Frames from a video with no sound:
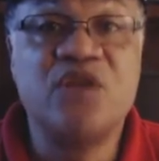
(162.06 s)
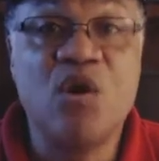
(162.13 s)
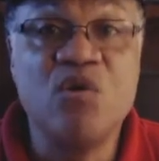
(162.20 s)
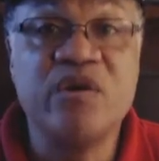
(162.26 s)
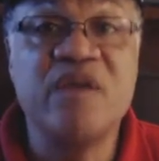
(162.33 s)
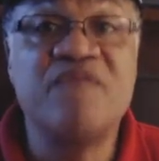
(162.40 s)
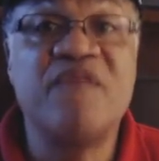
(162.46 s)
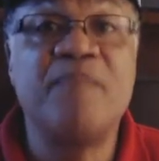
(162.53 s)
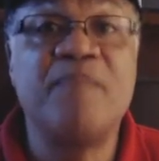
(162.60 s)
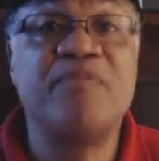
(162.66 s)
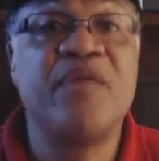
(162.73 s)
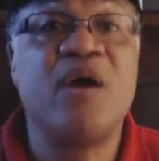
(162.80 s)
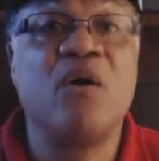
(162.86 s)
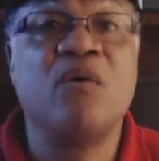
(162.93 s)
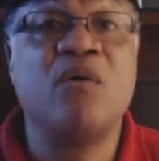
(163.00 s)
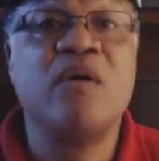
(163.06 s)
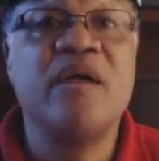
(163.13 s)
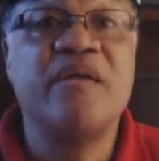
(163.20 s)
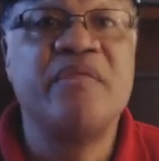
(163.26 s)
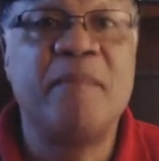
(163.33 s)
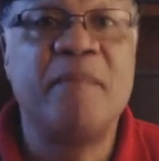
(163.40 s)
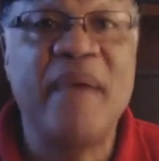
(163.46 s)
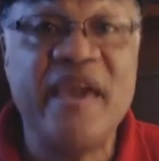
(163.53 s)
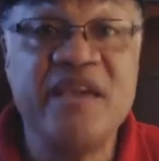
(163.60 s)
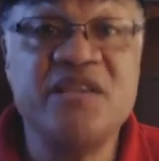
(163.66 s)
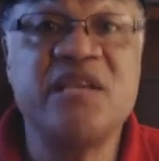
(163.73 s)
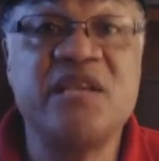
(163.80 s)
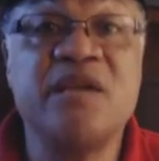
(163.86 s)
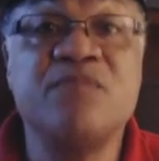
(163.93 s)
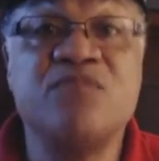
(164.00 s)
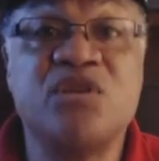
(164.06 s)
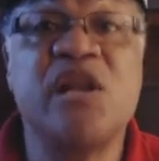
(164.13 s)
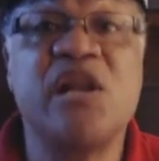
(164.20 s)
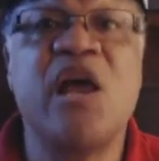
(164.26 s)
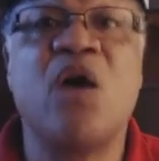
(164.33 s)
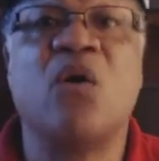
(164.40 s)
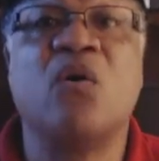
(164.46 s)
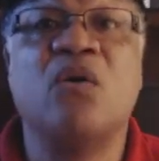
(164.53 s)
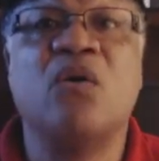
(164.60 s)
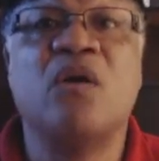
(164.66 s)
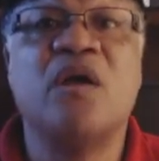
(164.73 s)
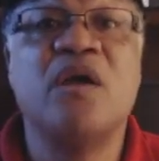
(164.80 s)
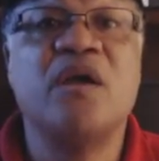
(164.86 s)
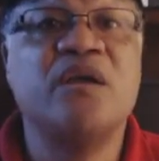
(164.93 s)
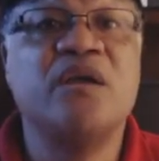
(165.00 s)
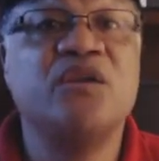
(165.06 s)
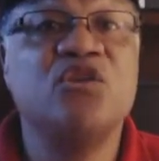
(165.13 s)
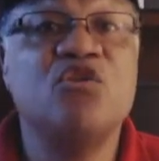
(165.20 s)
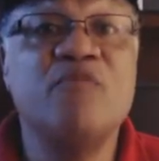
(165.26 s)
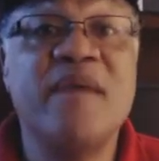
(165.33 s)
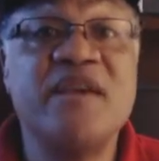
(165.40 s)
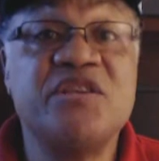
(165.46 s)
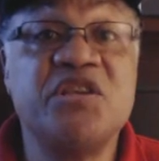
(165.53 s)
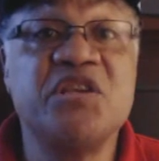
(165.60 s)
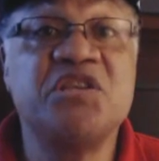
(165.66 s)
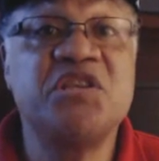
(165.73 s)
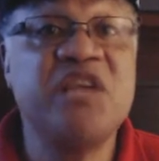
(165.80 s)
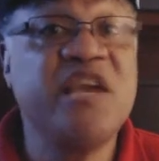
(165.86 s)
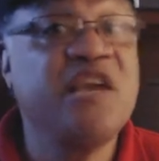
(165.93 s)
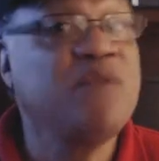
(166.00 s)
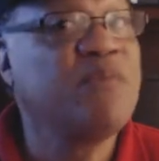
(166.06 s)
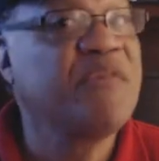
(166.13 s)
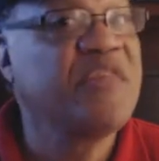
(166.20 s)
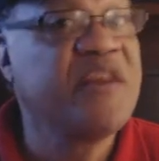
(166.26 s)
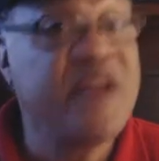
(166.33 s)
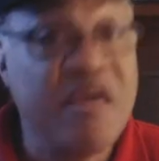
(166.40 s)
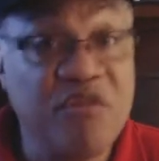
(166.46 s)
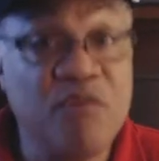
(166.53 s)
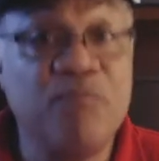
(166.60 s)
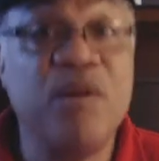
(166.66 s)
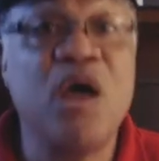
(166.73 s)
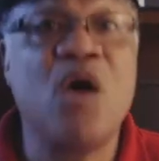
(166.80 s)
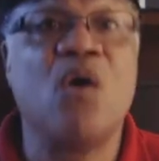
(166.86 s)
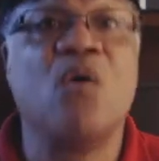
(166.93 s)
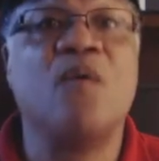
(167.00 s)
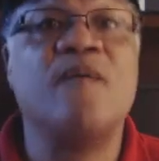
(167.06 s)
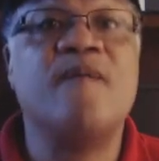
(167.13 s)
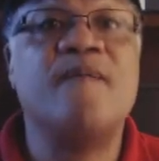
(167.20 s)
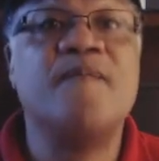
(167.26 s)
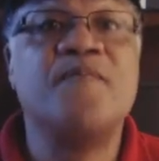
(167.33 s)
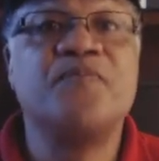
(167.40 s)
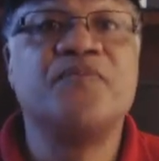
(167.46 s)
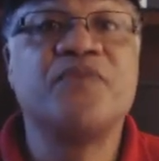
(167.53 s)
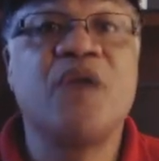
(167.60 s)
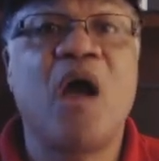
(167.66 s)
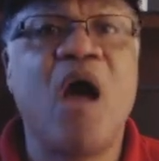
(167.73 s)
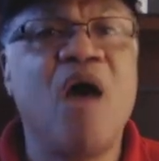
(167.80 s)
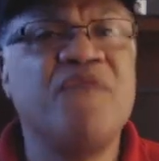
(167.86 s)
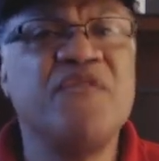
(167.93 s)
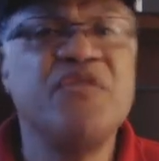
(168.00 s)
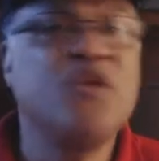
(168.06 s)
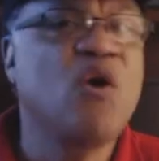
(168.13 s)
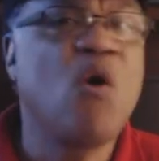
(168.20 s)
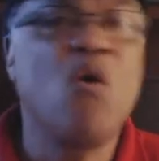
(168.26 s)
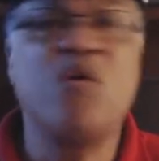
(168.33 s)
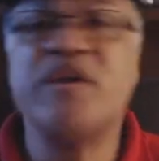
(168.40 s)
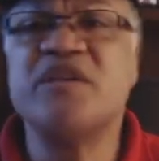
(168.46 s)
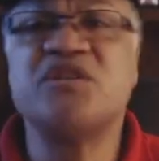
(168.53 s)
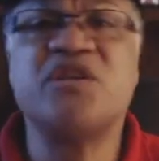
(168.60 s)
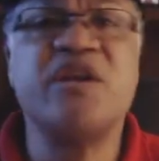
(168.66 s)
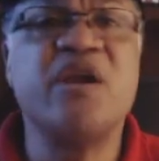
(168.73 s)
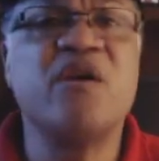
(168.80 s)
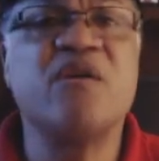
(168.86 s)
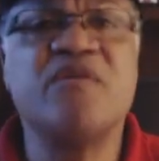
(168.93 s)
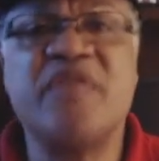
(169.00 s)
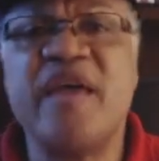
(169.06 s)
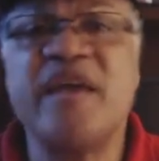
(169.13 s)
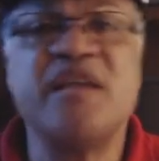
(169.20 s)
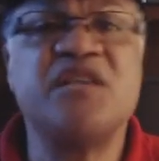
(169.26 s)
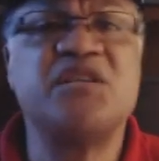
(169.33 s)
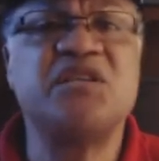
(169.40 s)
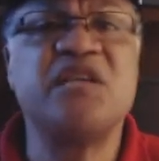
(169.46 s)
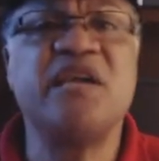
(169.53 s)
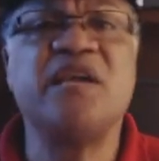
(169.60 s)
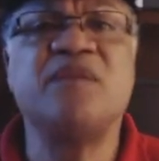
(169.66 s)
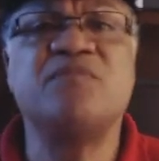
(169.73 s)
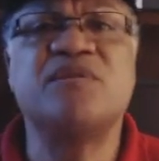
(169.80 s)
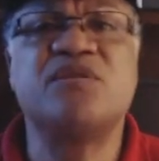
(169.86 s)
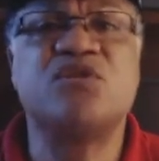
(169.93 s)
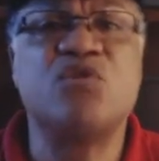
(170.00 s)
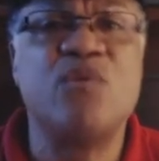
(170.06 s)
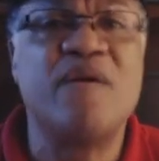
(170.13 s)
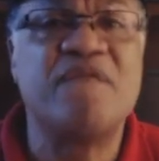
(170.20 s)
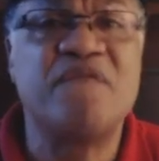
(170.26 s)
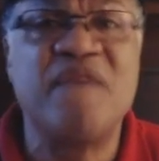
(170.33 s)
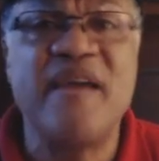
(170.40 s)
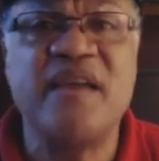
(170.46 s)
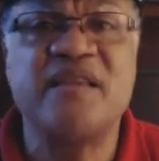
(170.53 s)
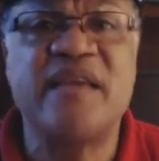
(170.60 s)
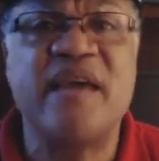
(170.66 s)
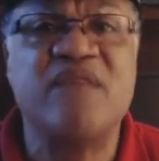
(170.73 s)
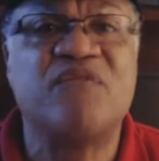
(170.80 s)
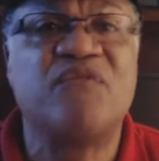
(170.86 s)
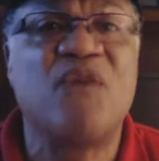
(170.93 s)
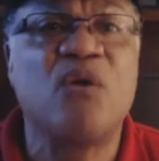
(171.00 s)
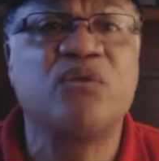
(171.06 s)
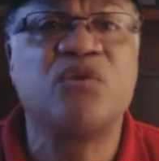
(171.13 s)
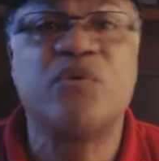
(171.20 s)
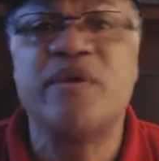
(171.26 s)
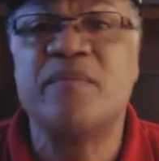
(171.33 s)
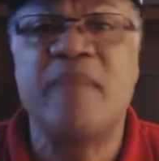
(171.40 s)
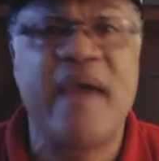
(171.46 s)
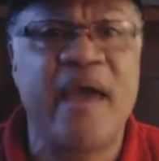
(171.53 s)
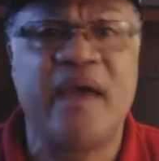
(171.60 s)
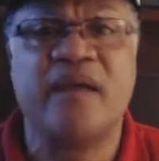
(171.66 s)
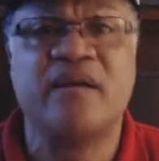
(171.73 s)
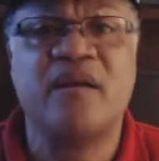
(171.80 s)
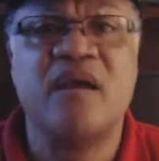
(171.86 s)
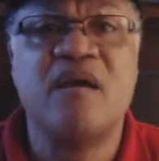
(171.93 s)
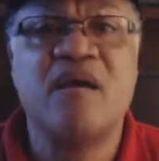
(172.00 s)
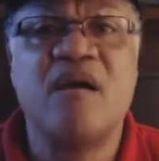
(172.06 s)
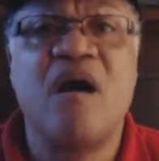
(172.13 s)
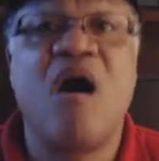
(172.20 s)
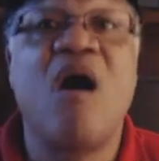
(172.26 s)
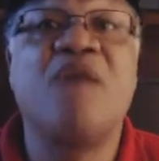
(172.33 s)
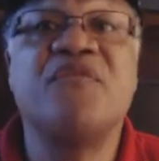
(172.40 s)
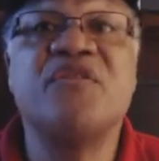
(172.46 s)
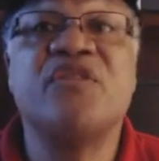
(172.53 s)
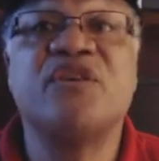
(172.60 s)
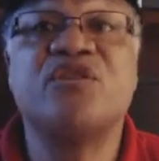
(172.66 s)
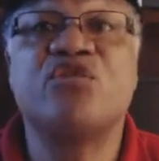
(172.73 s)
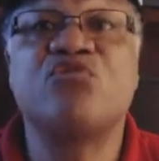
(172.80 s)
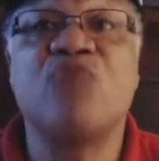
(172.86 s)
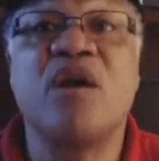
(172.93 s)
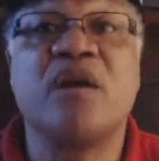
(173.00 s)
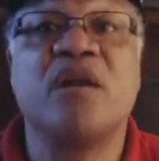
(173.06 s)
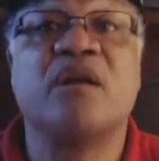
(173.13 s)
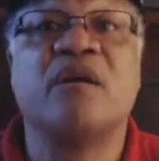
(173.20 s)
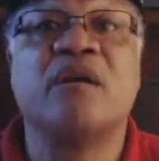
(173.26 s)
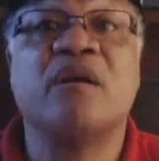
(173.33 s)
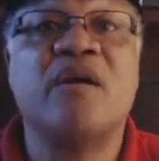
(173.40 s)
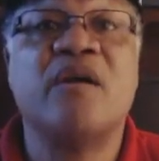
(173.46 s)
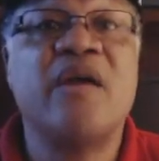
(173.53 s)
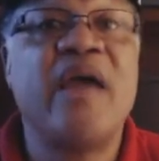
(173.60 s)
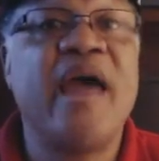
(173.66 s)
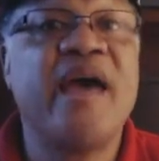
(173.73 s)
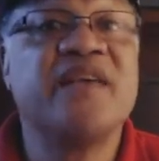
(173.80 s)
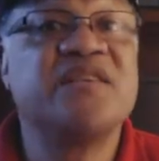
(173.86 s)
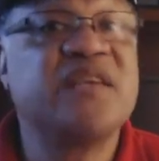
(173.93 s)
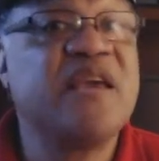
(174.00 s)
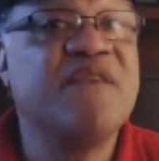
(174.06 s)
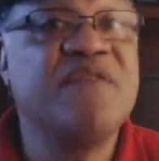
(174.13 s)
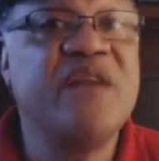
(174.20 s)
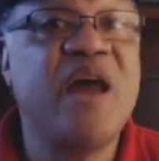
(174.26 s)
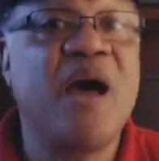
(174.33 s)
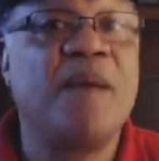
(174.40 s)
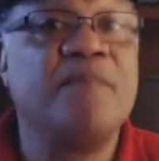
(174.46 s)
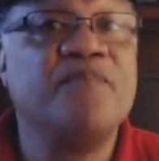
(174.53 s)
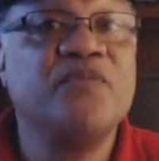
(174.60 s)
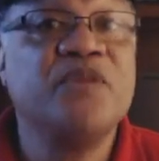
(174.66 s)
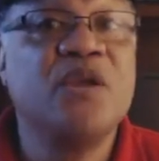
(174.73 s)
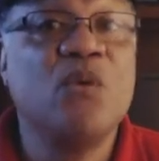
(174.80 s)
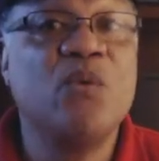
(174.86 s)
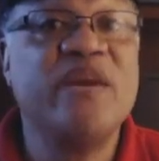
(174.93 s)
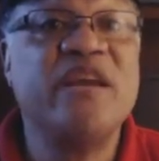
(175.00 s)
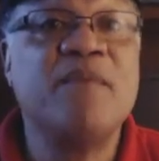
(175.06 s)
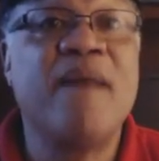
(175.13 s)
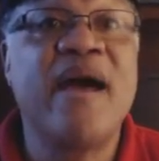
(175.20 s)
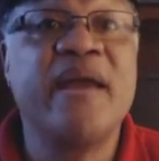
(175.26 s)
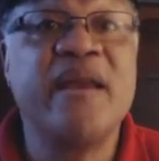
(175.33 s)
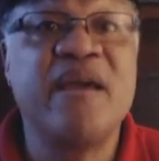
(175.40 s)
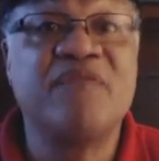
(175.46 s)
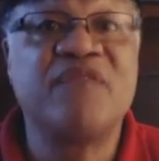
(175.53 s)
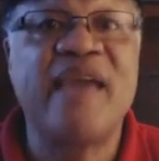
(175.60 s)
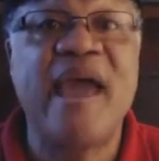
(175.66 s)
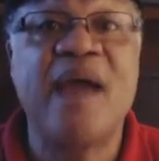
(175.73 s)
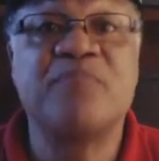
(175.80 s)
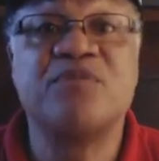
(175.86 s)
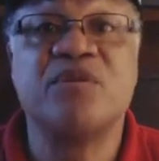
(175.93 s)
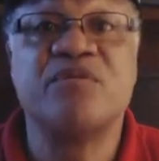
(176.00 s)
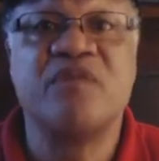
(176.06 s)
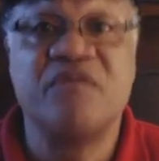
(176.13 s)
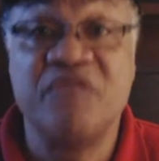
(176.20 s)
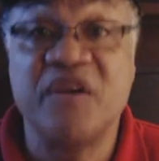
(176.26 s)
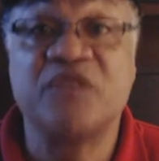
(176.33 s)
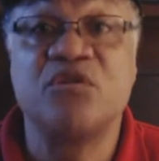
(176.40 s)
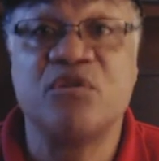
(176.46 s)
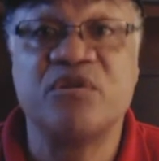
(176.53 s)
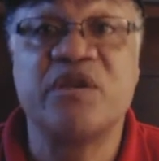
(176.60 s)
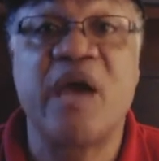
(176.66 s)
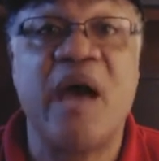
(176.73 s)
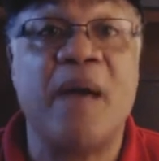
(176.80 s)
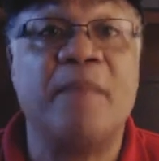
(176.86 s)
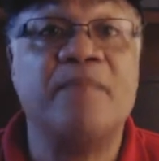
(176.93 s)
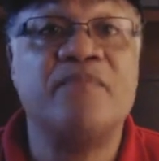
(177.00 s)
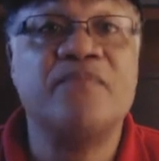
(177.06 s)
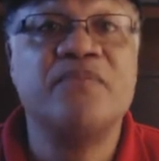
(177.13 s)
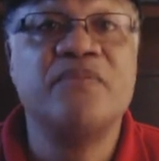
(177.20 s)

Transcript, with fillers: Don't give up, though. The pace seems slow. You may succeed with another blow. Often the goal is nearer than it seems to a faint and faltering man. Often the struggler has given up when he might have captured the victor's cup.